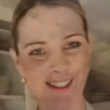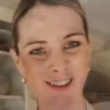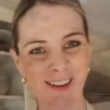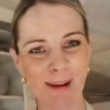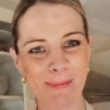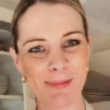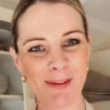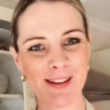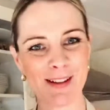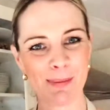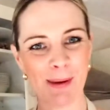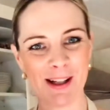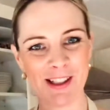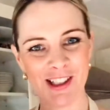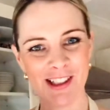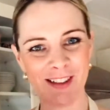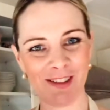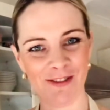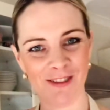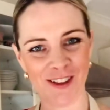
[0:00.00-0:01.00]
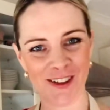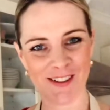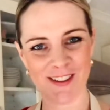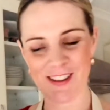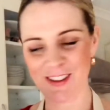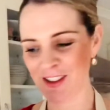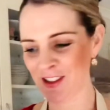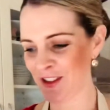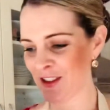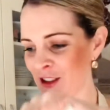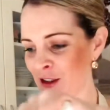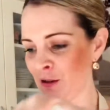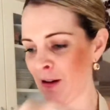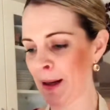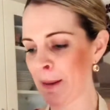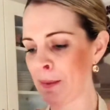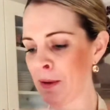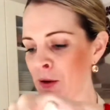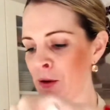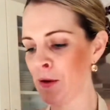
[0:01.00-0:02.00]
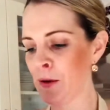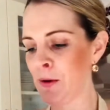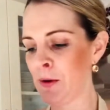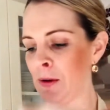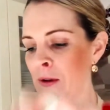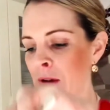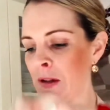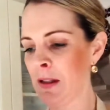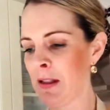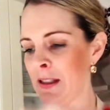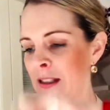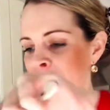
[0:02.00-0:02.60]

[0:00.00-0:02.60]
grab the spatula first and just scrape it all